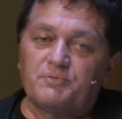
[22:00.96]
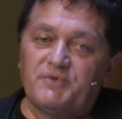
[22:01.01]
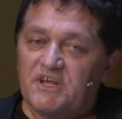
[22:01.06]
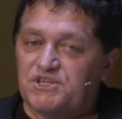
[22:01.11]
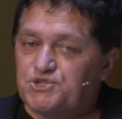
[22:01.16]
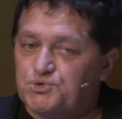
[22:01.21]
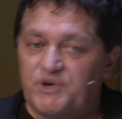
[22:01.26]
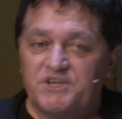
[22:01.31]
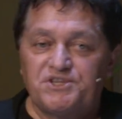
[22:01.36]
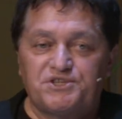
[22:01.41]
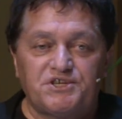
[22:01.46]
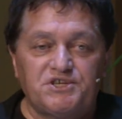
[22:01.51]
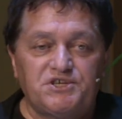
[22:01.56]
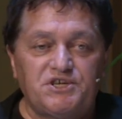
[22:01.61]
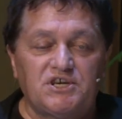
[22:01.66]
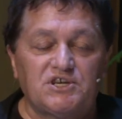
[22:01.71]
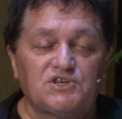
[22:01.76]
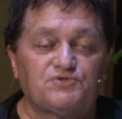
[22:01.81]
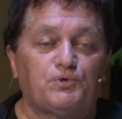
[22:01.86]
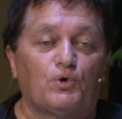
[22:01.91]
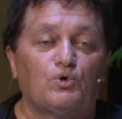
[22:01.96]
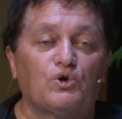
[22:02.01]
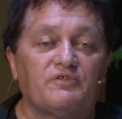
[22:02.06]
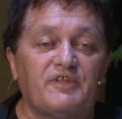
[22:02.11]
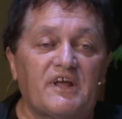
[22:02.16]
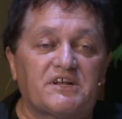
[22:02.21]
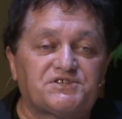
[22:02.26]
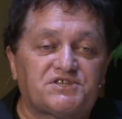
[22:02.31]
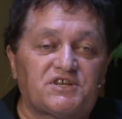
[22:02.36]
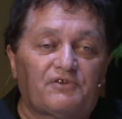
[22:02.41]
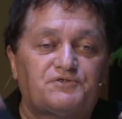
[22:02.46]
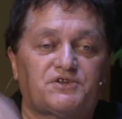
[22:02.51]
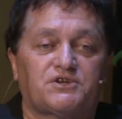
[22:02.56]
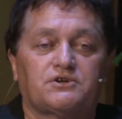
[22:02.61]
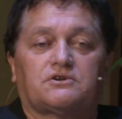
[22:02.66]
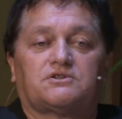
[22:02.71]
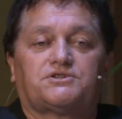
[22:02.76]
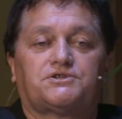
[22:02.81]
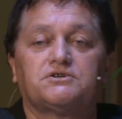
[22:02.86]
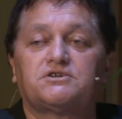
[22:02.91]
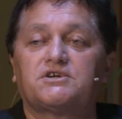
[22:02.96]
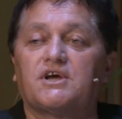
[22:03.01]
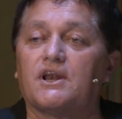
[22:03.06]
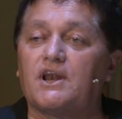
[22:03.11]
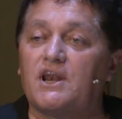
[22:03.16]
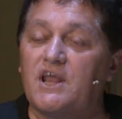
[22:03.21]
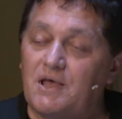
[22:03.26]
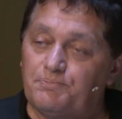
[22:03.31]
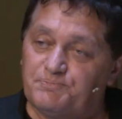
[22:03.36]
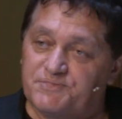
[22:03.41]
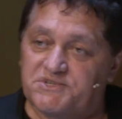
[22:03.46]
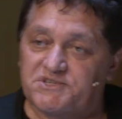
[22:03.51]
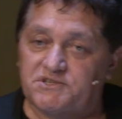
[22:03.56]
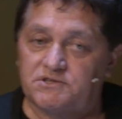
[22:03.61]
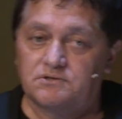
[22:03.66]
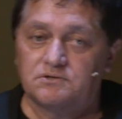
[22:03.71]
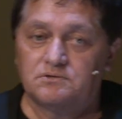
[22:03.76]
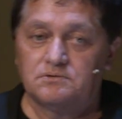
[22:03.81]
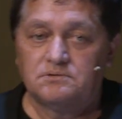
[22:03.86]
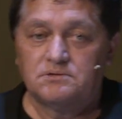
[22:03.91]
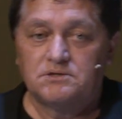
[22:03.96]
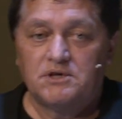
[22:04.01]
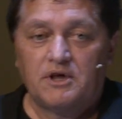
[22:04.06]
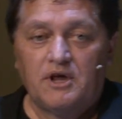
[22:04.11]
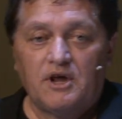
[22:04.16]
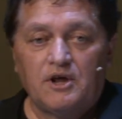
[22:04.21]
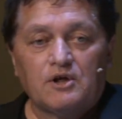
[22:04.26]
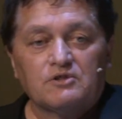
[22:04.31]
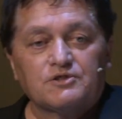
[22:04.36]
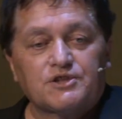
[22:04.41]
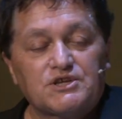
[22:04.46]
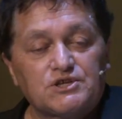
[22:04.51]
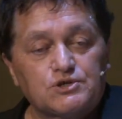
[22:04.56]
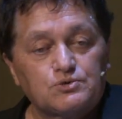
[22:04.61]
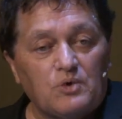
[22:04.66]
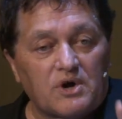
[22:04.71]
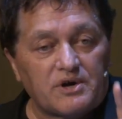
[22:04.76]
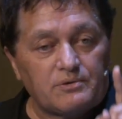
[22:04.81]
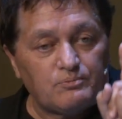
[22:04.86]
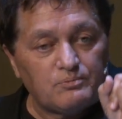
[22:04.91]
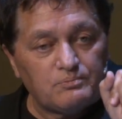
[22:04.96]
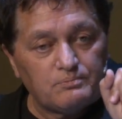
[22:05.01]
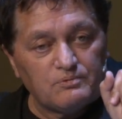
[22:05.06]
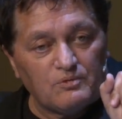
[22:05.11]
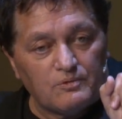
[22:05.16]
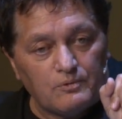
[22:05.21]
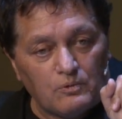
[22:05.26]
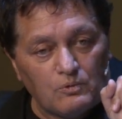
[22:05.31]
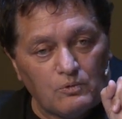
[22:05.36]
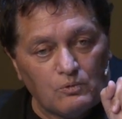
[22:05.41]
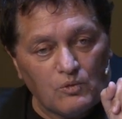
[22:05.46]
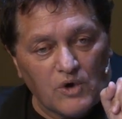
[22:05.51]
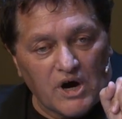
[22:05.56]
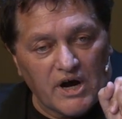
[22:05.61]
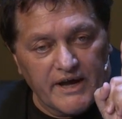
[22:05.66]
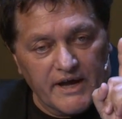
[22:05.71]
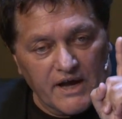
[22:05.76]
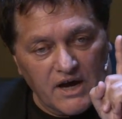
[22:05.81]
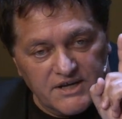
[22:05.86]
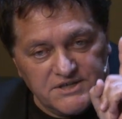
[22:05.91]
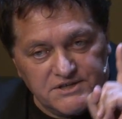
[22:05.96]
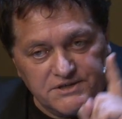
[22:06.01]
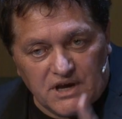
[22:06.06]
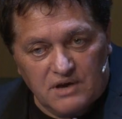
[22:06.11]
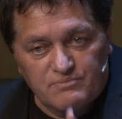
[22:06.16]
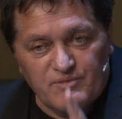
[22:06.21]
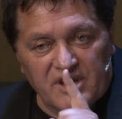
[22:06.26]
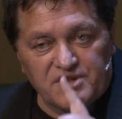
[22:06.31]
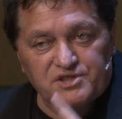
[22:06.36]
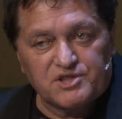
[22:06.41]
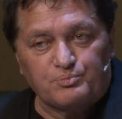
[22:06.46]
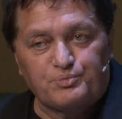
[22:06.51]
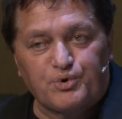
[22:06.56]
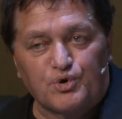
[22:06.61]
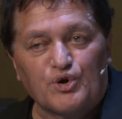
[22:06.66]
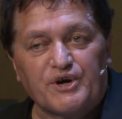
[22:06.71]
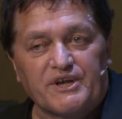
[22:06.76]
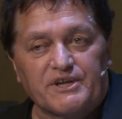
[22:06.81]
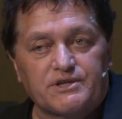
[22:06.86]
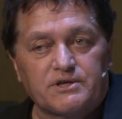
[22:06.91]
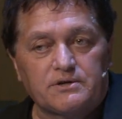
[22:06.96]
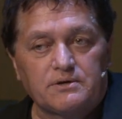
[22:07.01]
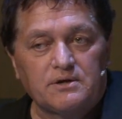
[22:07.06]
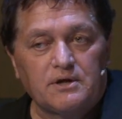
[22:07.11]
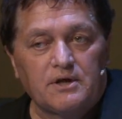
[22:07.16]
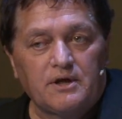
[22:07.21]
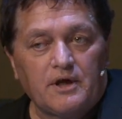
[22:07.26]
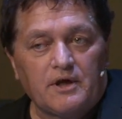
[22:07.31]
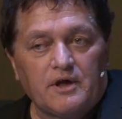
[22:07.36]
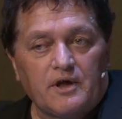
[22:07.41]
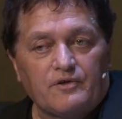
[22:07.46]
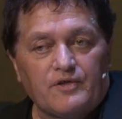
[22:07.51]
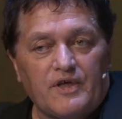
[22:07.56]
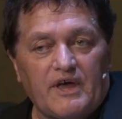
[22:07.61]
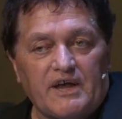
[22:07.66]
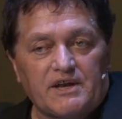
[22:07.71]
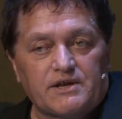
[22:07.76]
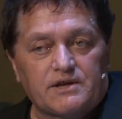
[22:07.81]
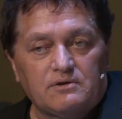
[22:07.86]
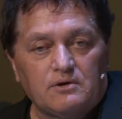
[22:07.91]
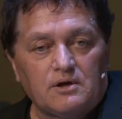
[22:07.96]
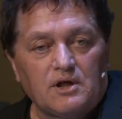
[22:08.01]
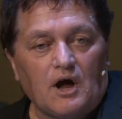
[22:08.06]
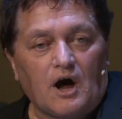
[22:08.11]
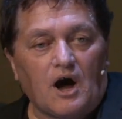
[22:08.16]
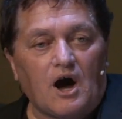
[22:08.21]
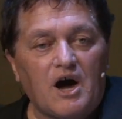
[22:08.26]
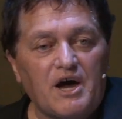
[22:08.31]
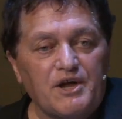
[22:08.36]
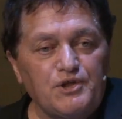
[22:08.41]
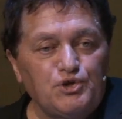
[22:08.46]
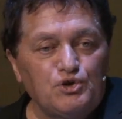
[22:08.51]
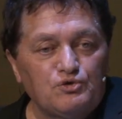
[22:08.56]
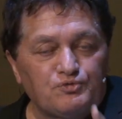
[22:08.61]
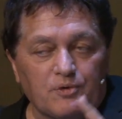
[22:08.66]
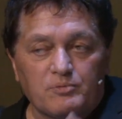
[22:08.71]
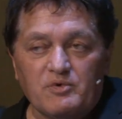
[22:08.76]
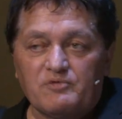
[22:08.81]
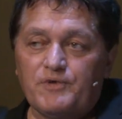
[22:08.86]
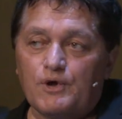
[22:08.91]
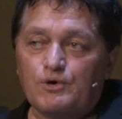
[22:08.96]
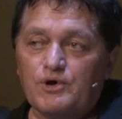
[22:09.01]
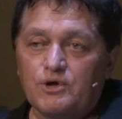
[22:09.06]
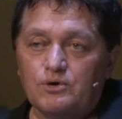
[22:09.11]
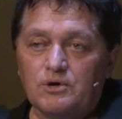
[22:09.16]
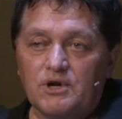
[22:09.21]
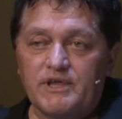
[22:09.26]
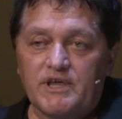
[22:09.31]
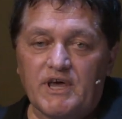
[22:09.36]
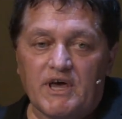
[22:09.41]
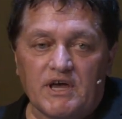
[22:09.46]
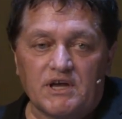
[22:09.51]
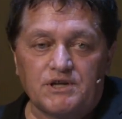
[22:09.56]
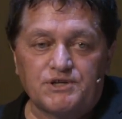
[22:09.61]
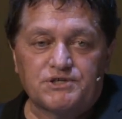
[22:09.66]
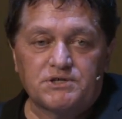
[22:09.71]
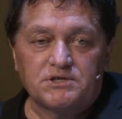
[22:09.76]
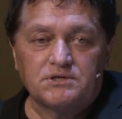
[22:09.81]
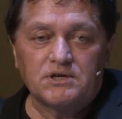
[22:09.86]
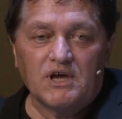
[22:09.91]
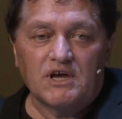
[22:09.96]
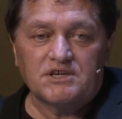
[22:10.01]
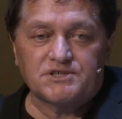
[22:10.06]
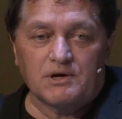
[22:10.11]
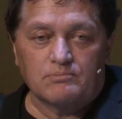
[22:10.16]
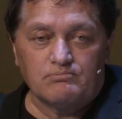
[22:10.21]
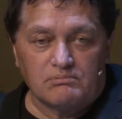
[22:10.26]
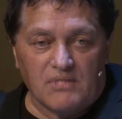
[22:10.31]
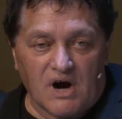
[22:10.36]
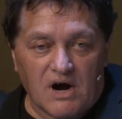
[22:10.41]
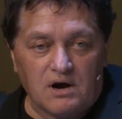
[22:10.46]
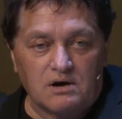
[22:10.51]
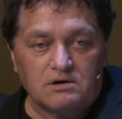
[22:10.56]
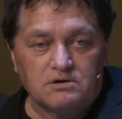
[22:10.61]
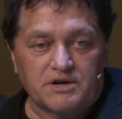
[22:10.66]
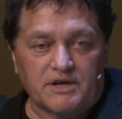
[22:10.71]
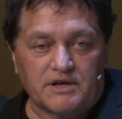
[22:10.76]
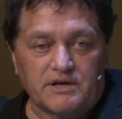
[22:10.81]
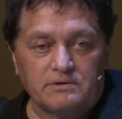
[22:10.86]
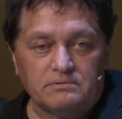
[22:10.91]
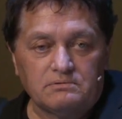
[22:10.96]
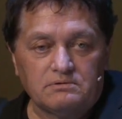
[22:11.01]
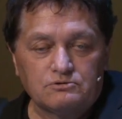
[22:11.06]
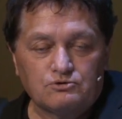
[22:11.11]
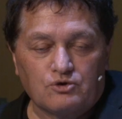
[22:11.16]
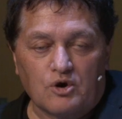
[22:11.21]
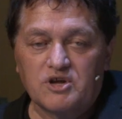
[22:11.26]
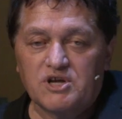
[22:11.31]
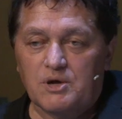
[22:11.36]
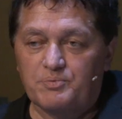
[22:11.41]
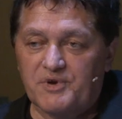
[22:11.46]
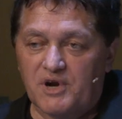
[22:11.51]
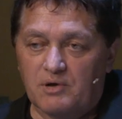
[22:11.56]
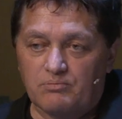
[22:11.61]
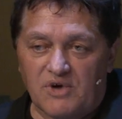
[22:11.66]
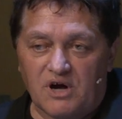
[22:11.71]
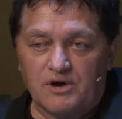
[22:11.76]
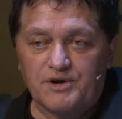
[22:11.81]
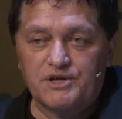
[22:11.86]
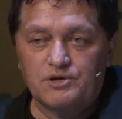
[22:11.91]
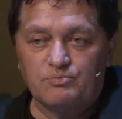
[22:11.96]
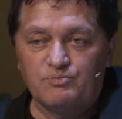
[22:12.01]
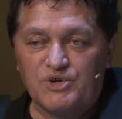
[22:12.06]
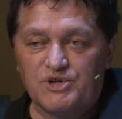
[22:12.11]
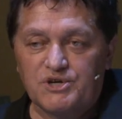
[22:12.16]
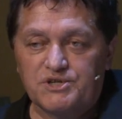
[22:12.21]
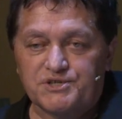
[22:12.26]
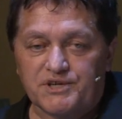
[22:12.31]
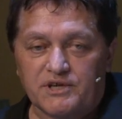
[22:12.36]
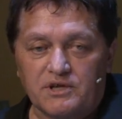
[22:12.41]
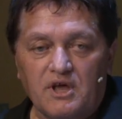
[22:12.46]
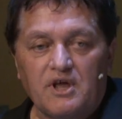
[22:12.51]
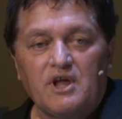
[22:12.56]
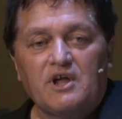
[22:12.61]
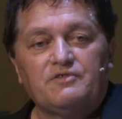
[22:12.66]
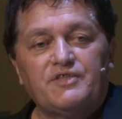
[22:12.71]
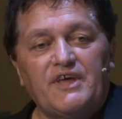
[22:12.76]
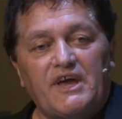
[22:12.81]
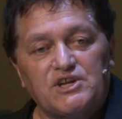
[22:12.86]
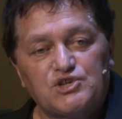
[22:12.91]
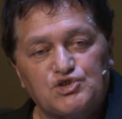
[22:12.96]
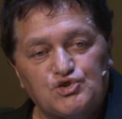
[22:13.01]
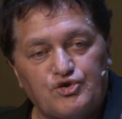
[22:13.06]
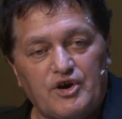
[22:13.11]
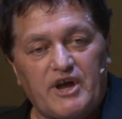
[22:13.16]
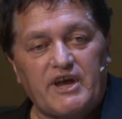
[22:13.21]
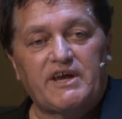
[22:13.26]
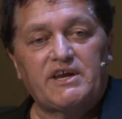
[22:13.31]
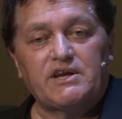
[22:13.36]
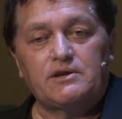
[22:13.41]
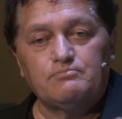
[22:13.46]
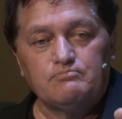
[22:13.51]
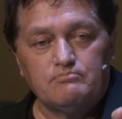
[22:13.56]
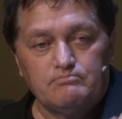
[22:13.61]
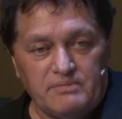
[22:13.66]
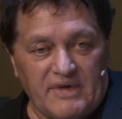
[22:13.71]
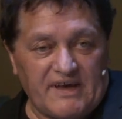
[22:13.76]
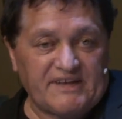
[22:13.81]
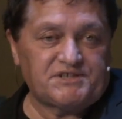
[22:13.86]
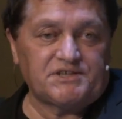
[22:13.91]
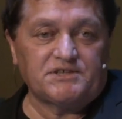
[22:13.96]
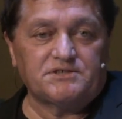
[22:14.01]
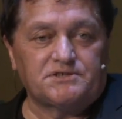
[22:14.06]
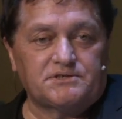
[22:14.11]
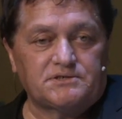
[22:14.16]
20 years for all of that stuff to collapse. This is why I make the point that I knew from a very early age, as a Māori, growing up in a Māori community, that trade matters.